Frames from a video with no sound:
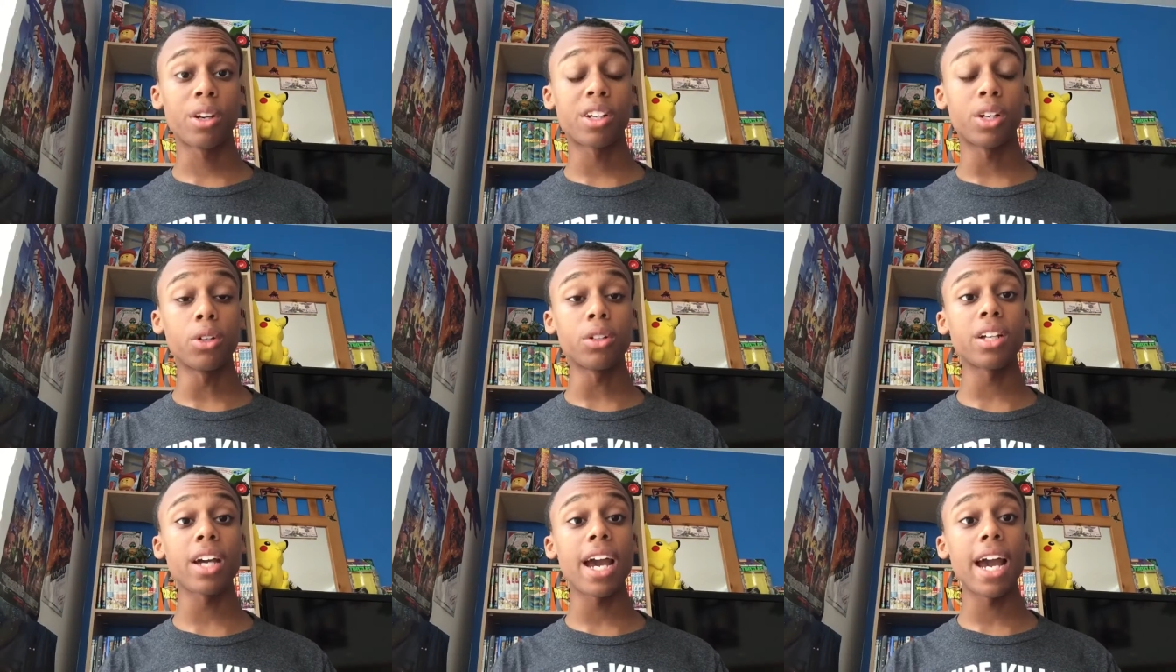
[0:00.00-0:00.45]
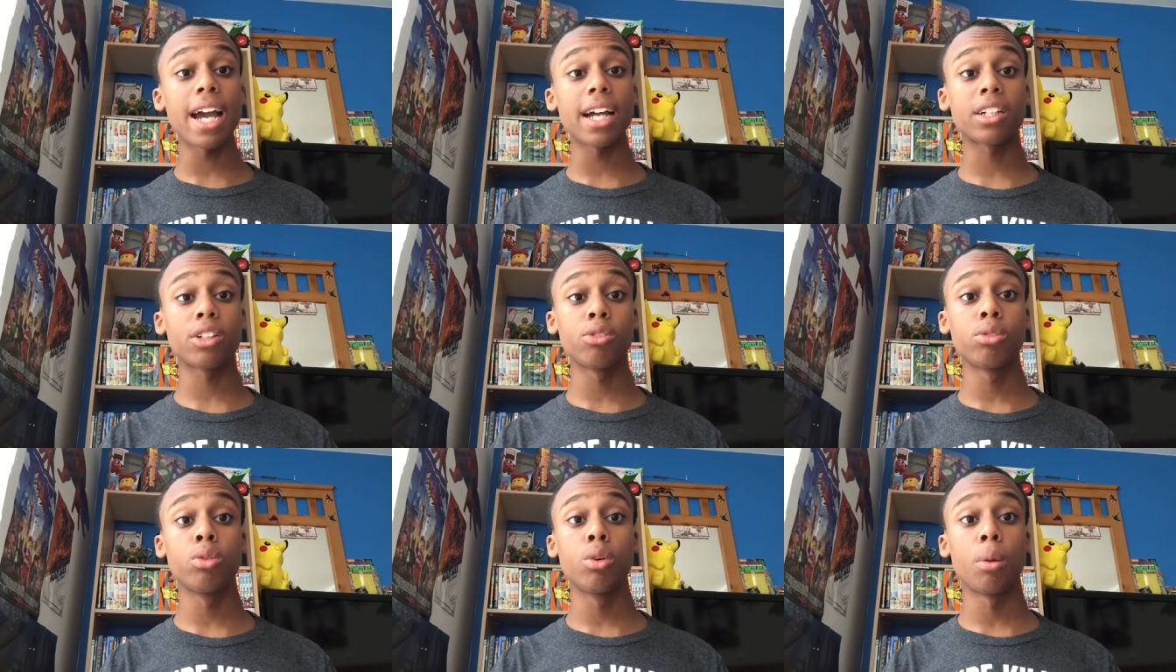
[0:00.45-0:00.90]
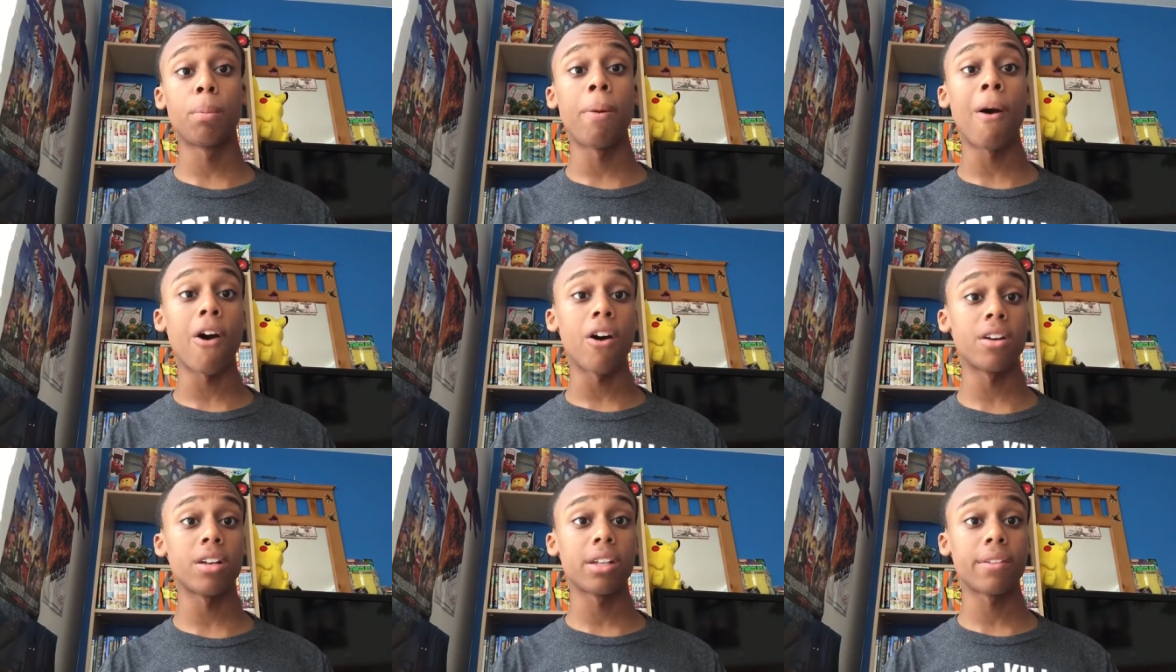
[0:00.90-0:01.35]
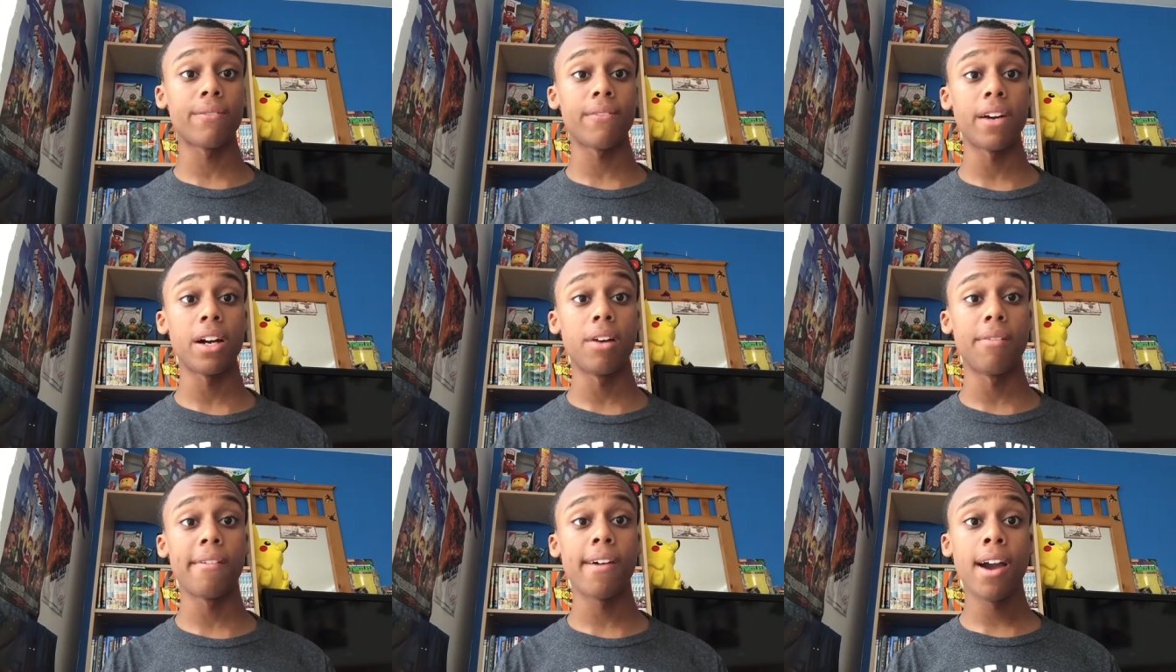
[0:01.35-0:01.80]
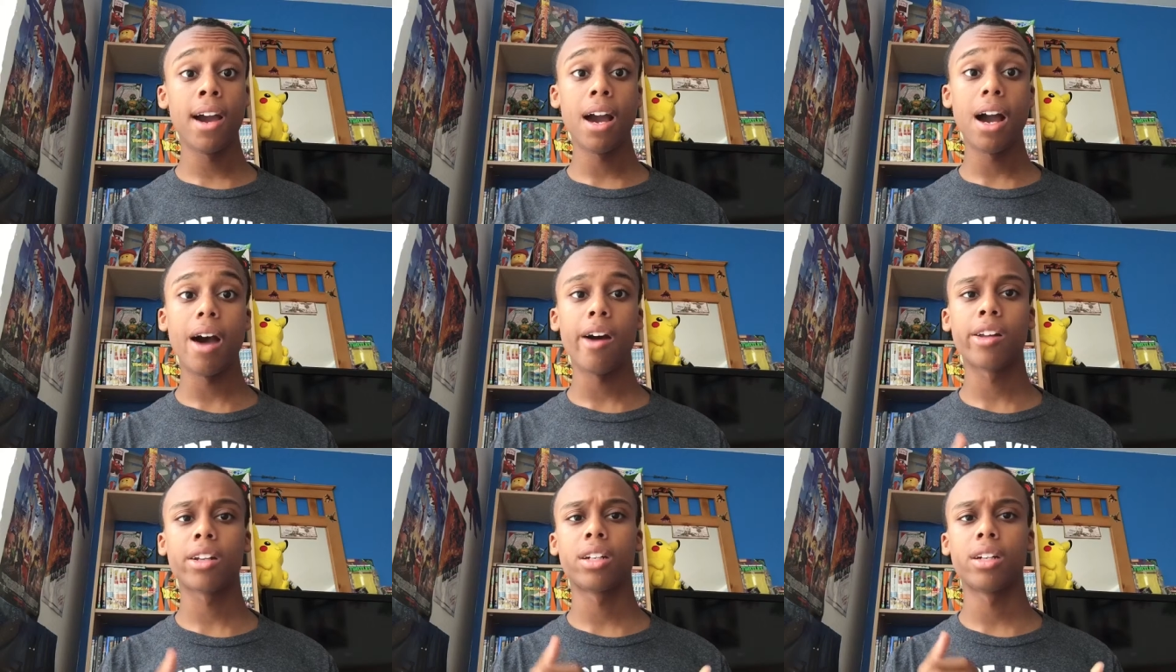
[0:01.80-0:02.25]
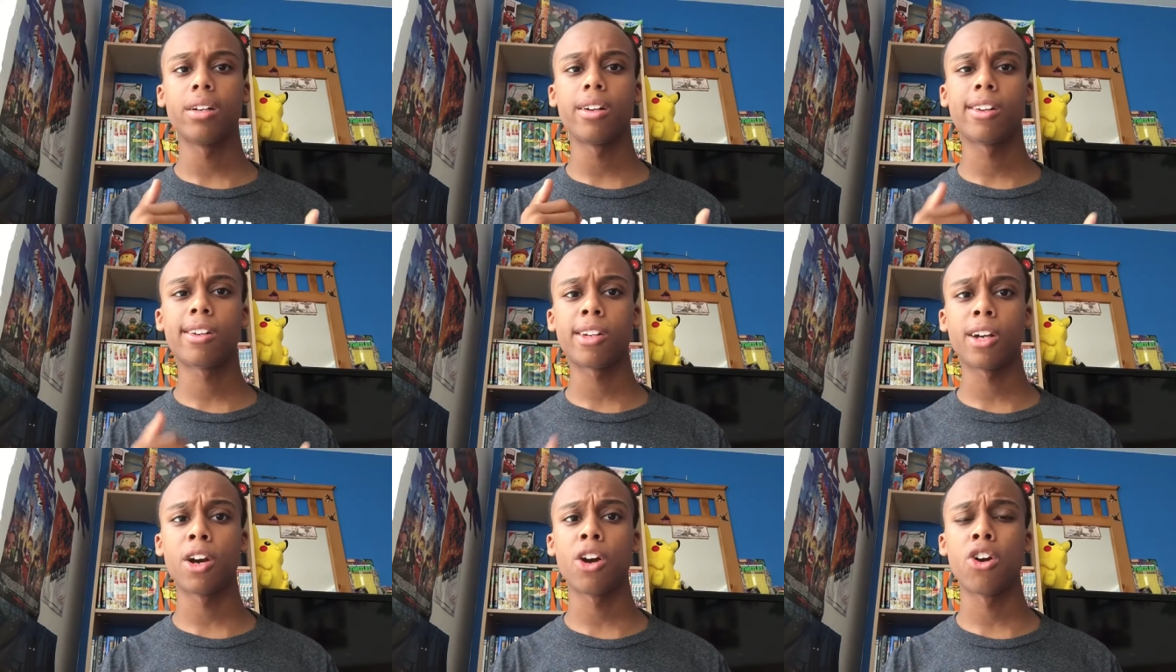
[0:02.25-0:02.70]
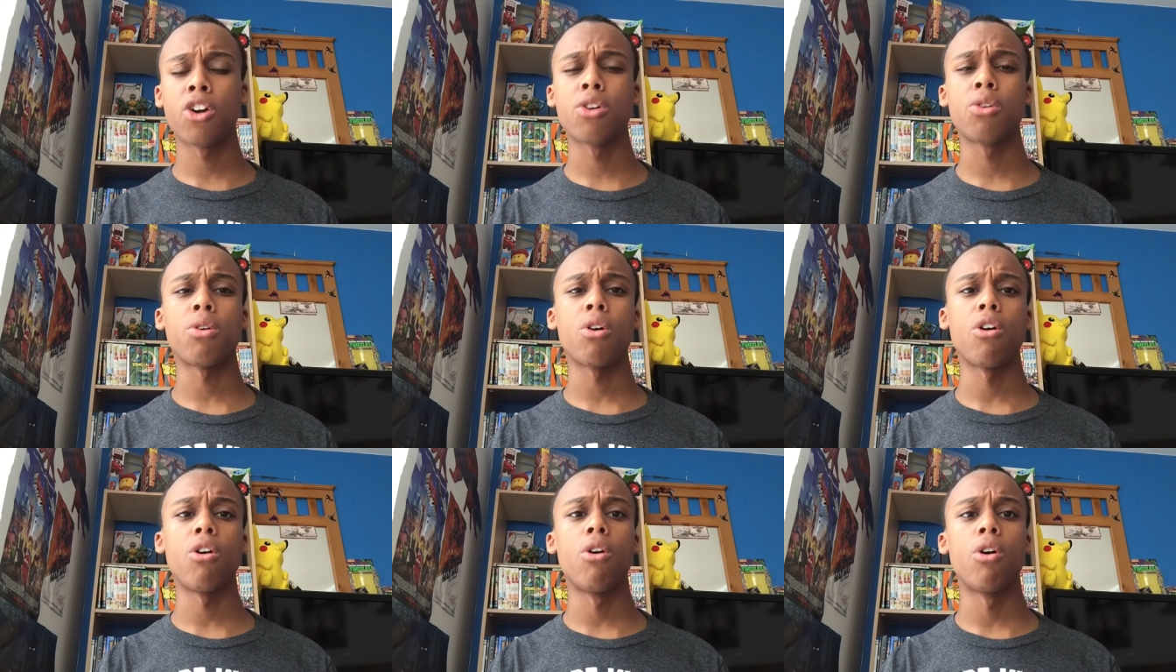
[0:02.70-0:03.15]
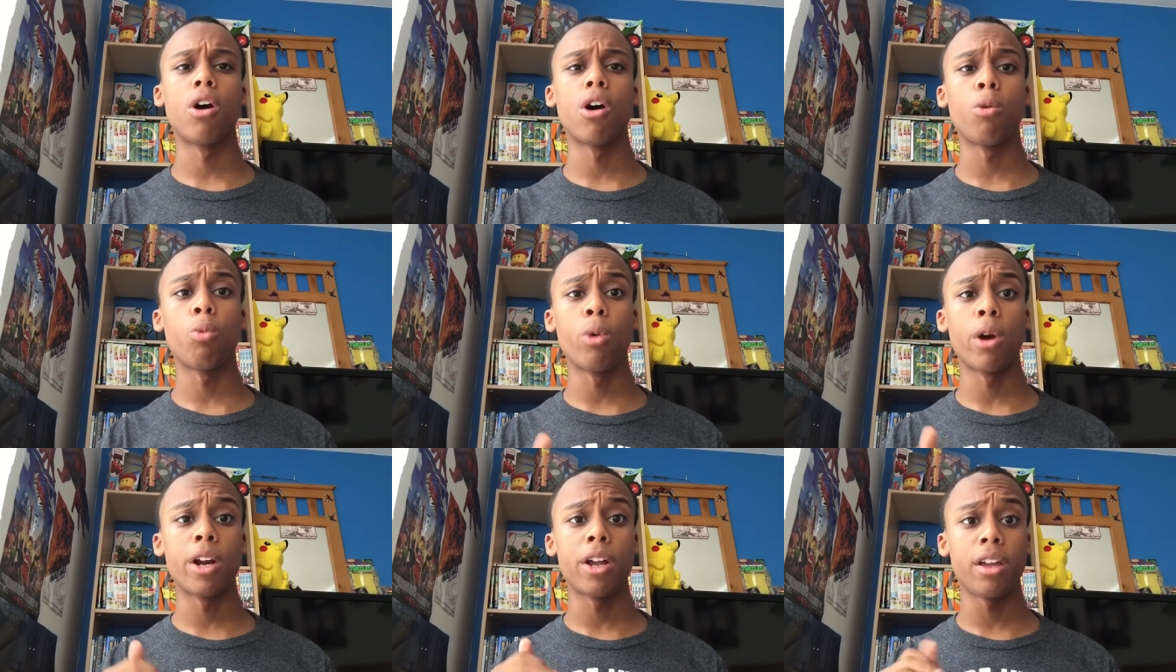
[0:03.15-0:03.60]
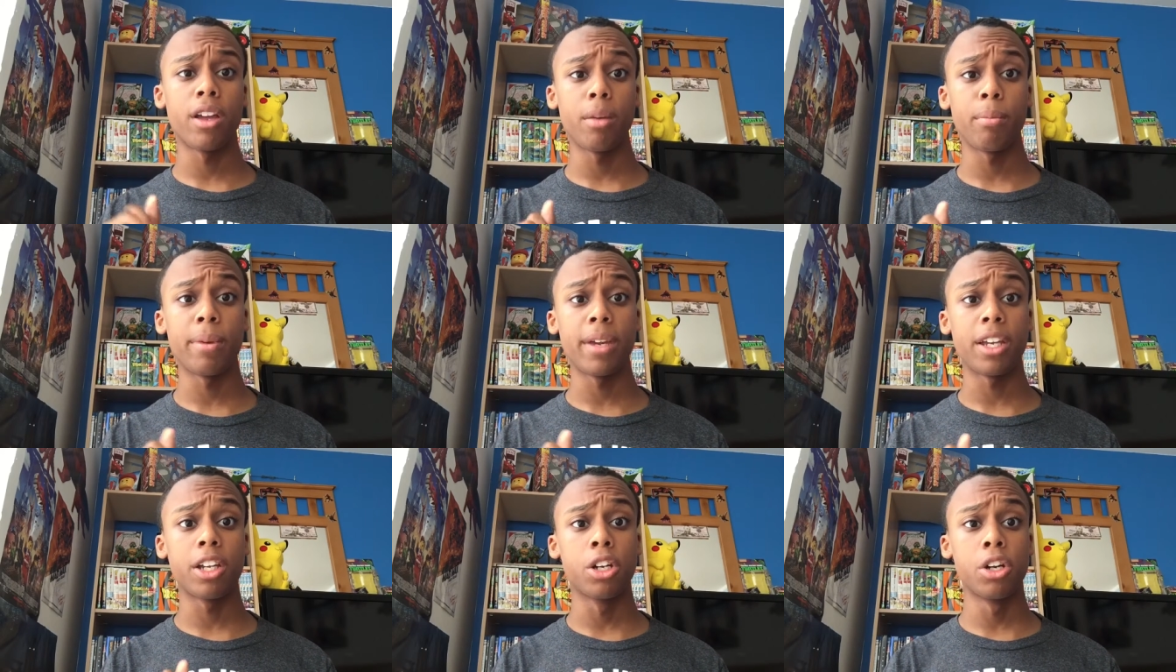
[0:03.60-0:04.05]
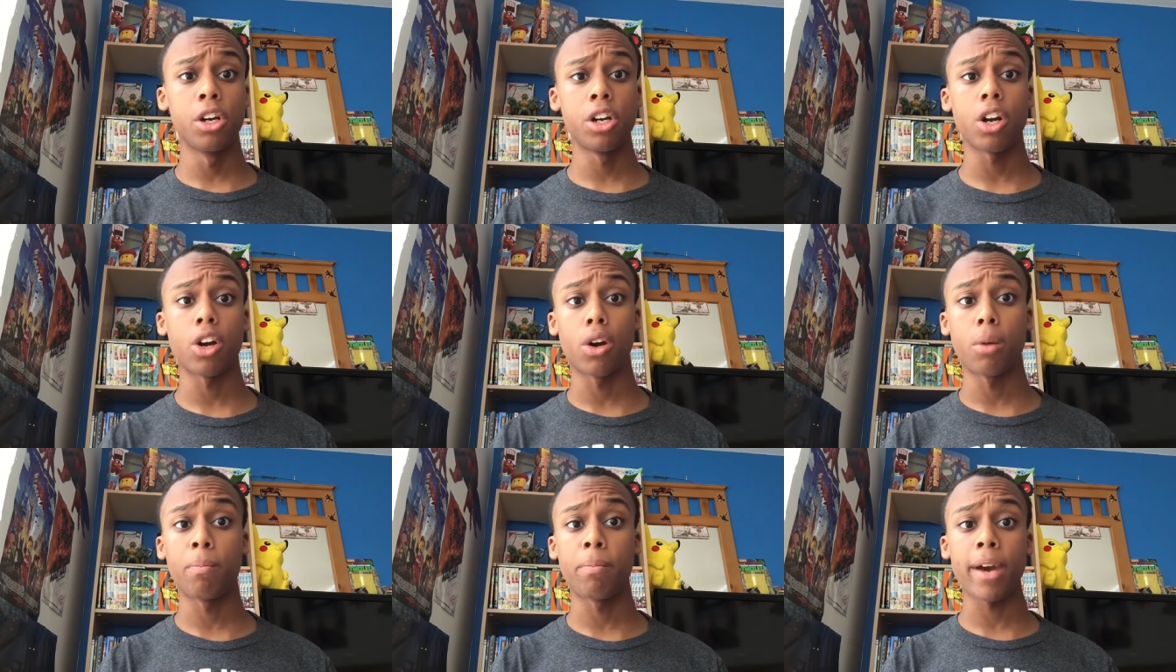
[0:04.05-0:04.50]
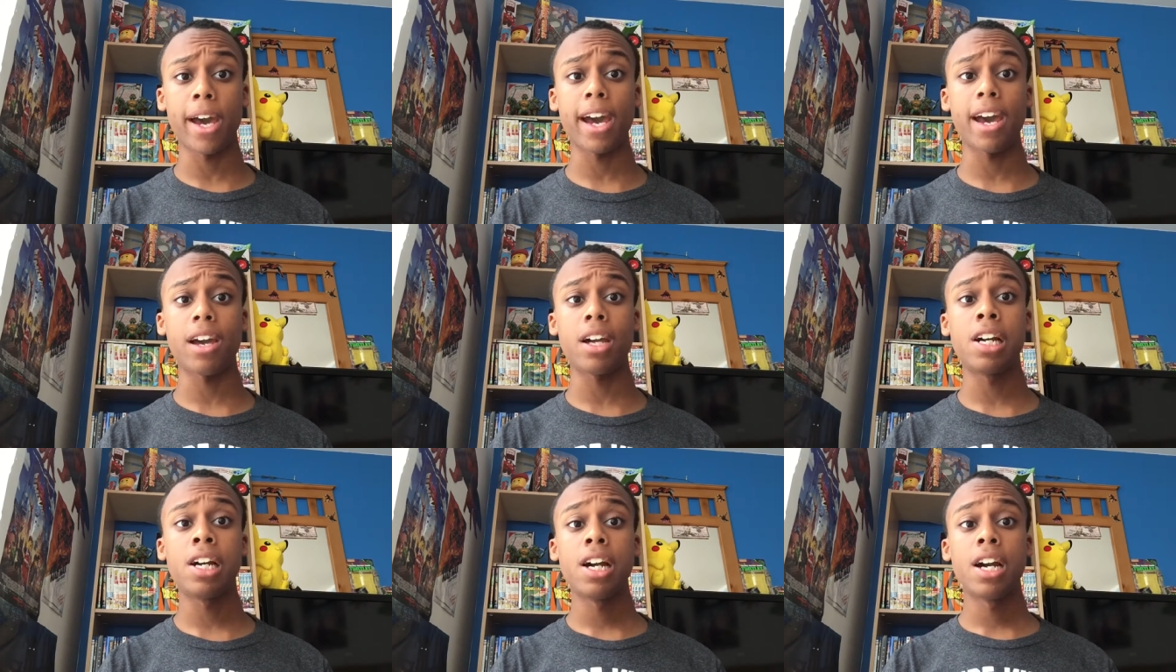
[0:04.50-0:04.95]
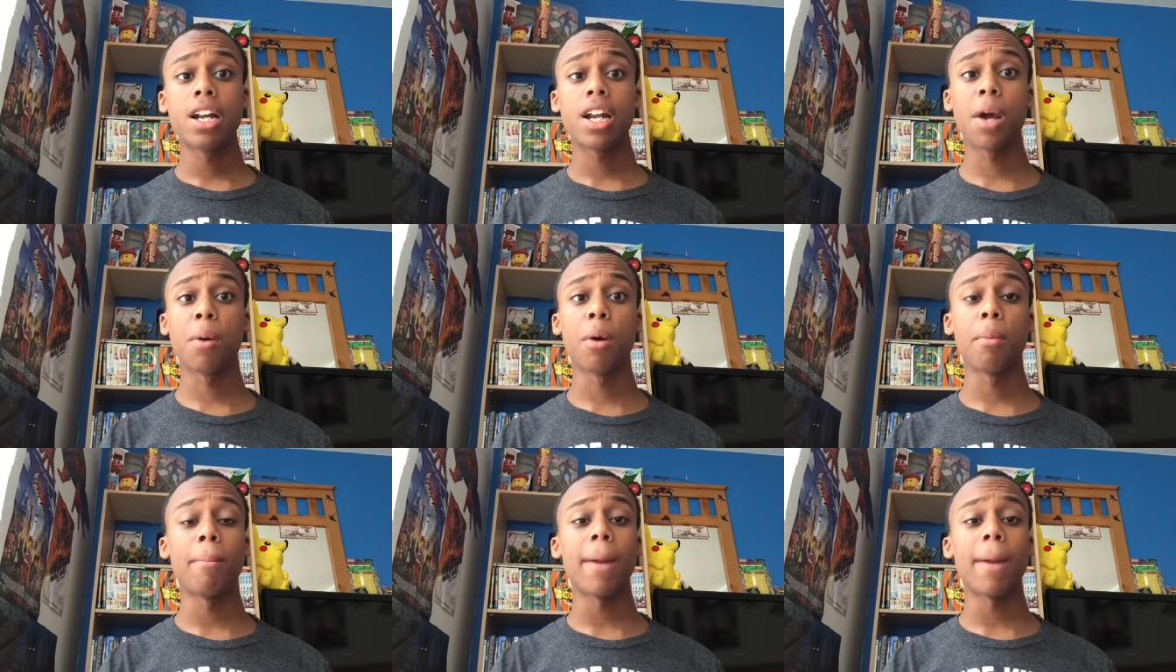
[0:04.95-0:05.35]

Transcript: certain actors who were part of this film, I was concerned or whether he'd be good or bad. And with